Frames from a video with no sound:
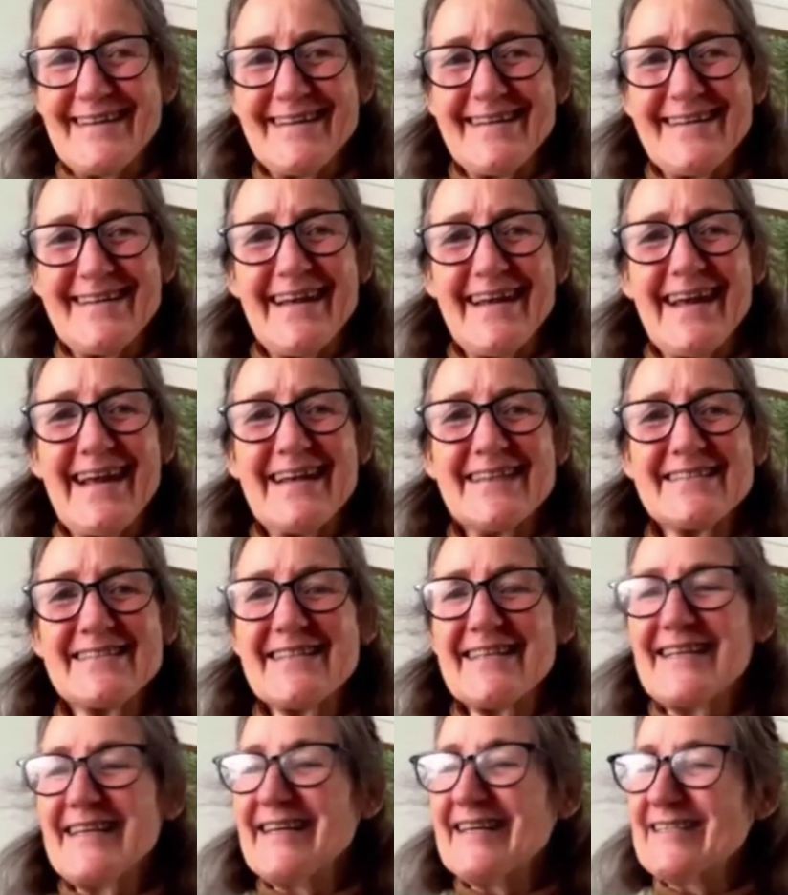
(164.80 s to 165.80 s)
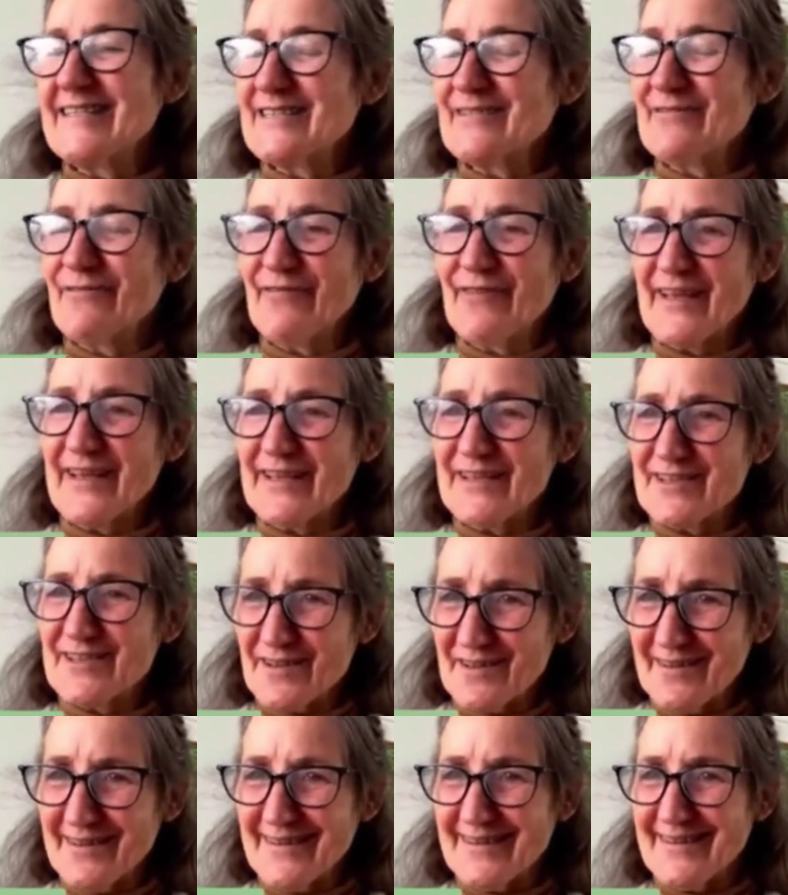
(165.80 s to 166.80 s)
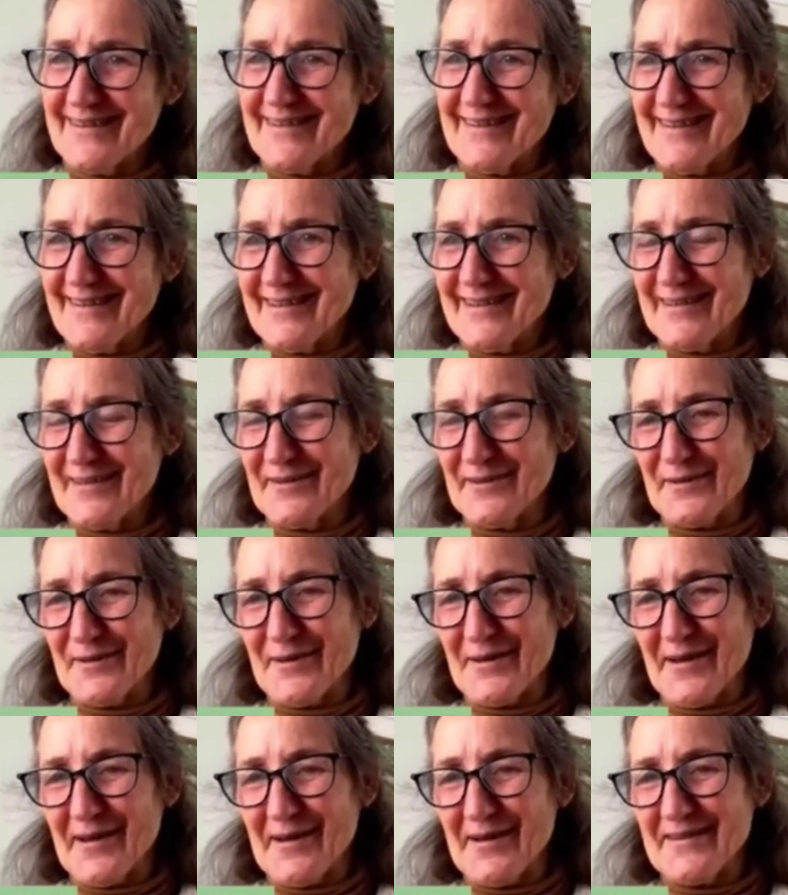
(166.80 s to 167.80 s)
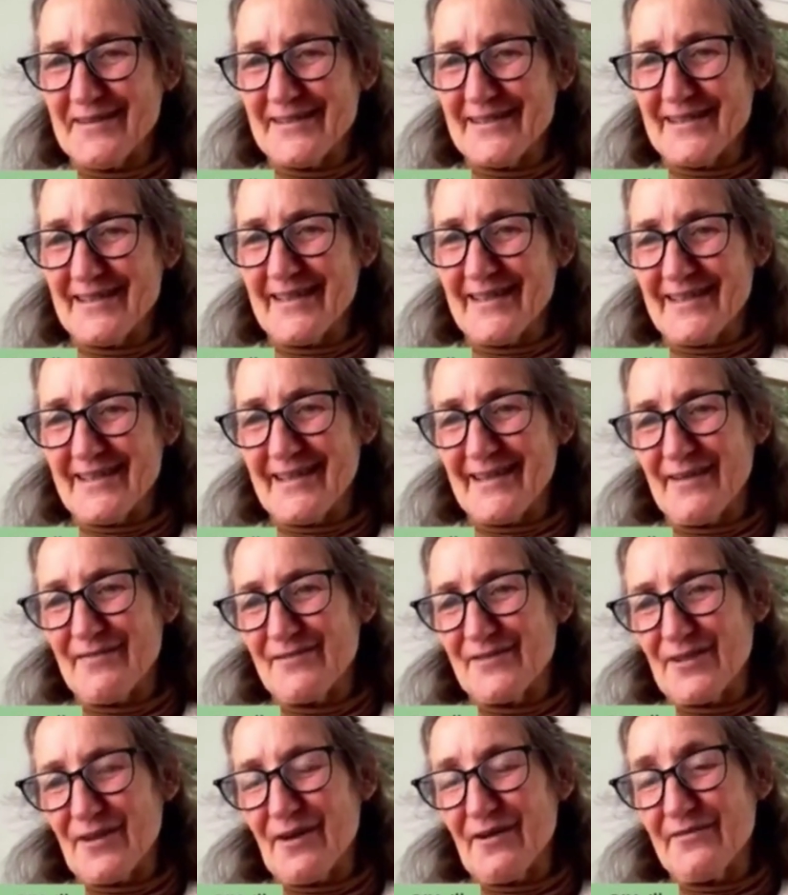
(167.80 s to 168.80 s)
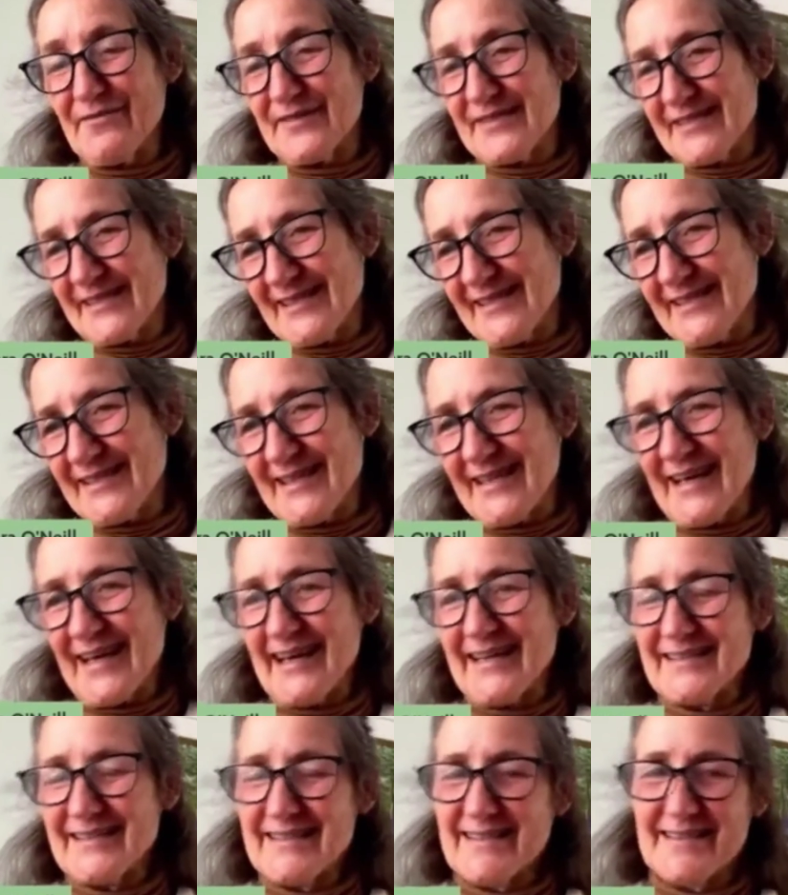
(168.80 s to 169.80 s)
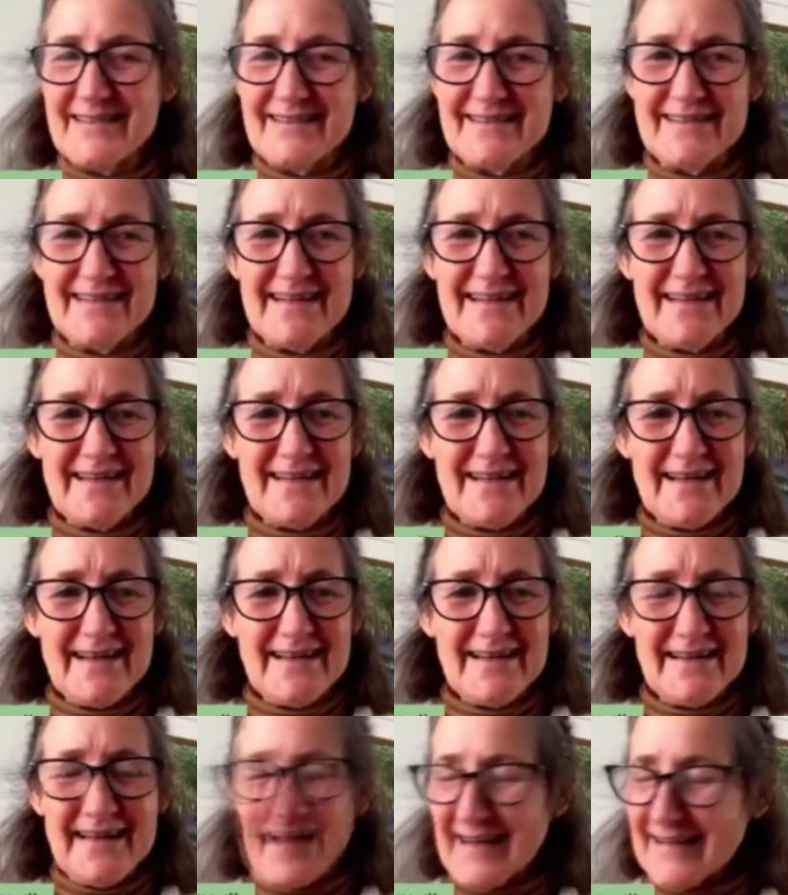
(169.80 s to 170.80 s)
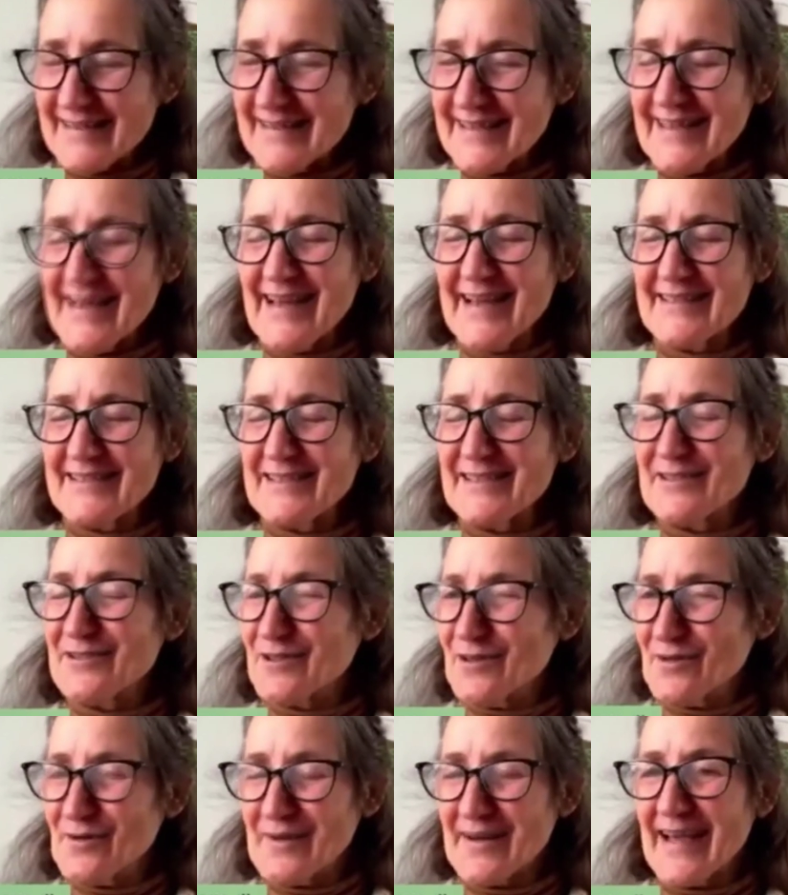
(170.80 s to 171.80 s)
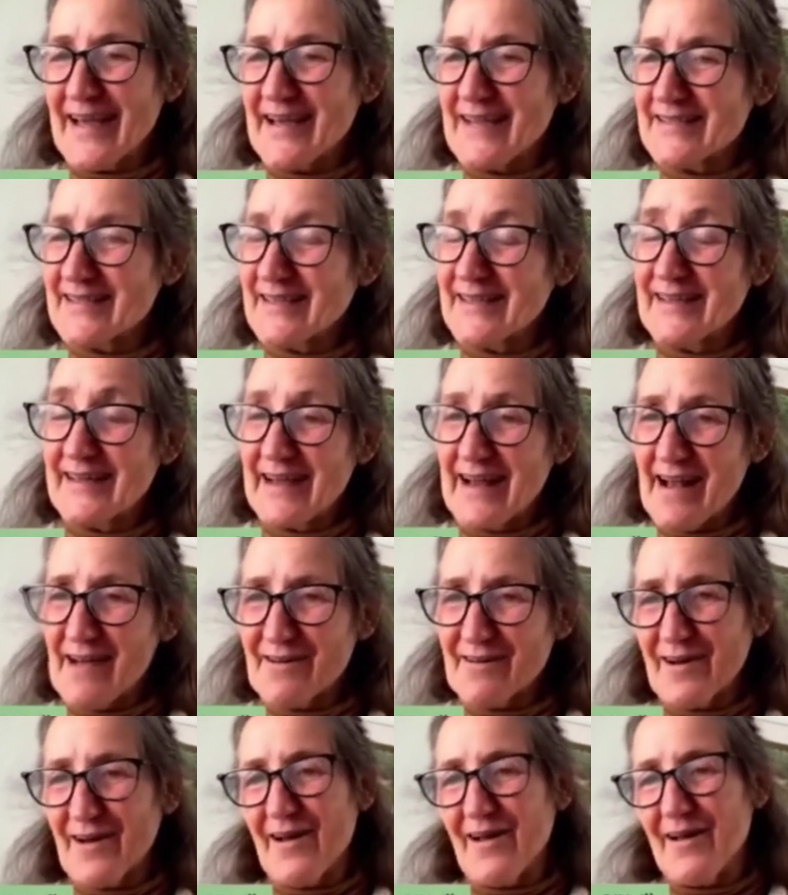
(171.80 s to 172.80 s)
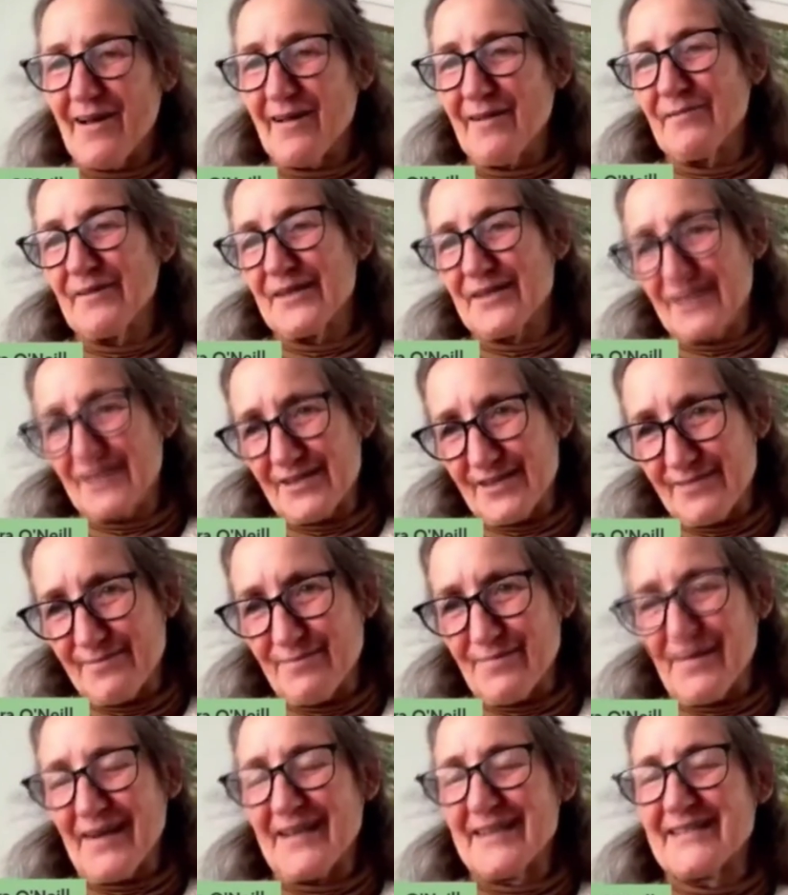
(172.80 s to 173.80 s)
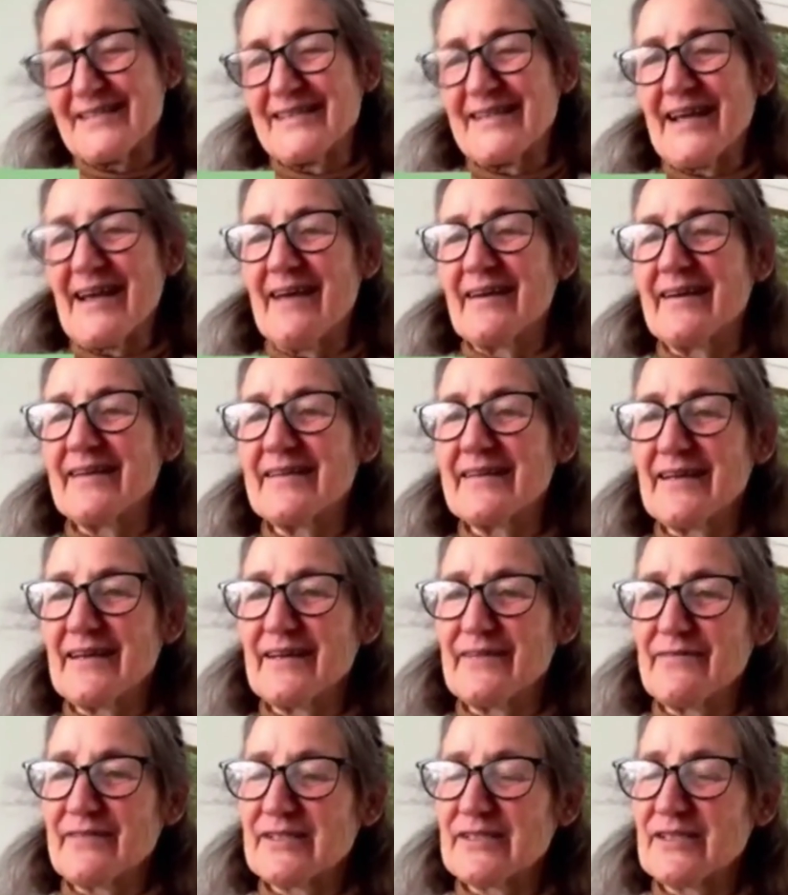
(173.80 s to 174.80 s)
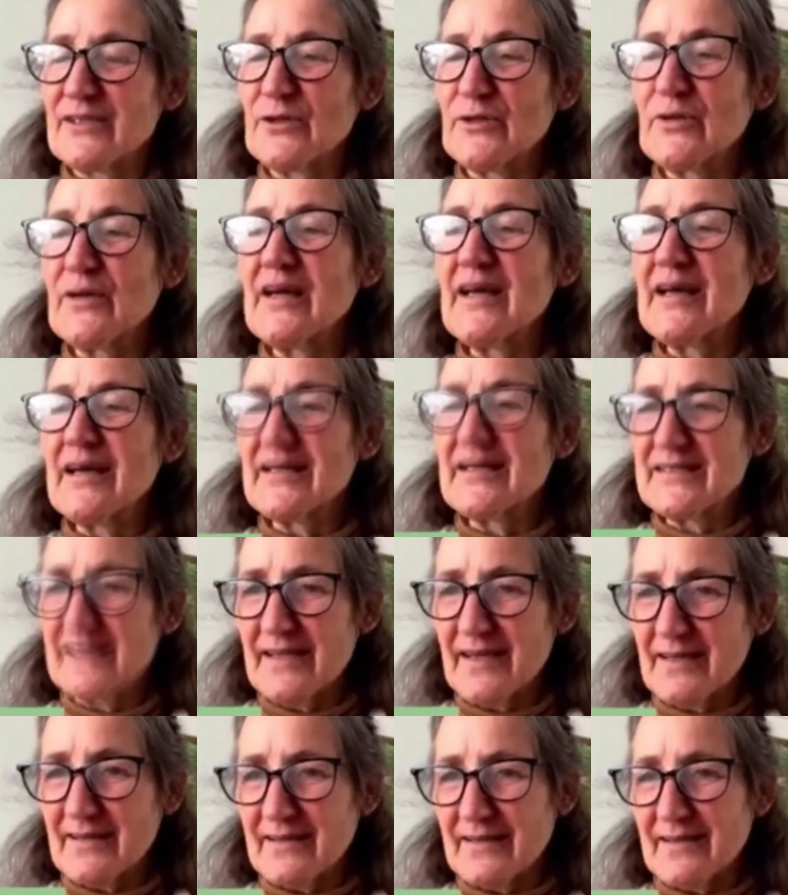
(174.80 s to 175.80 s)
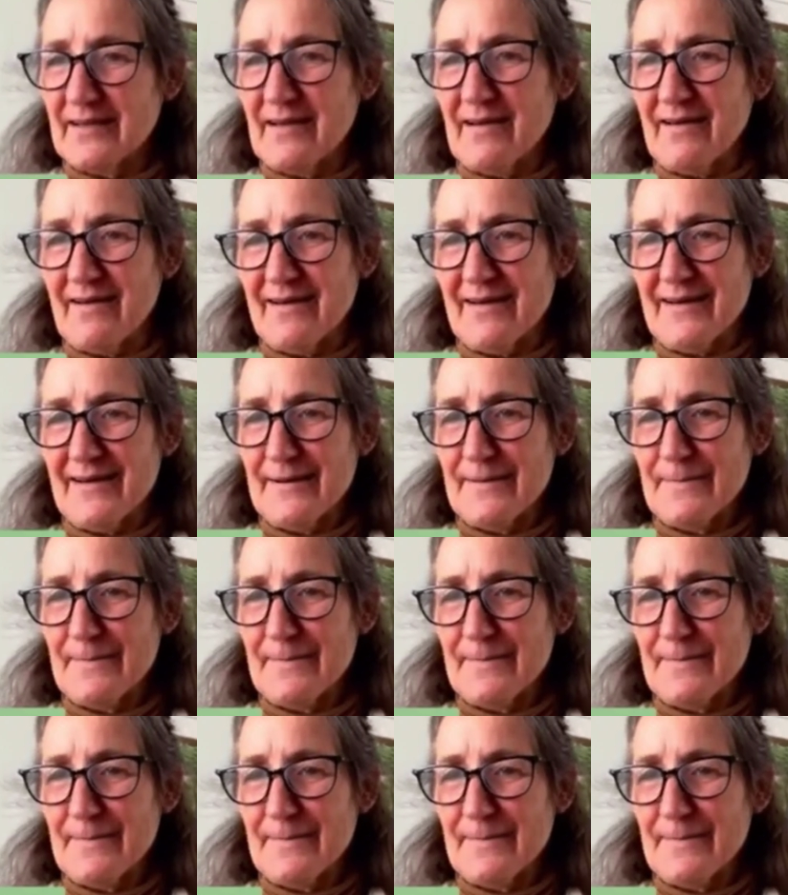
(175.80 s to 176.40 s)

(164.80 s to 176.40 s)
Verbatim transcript: then as the yeast feeds on the glucose, it gives off acetic acid, lactic acid, uric acid, and alcohol, which breaks down in the liver to acetaldehyde.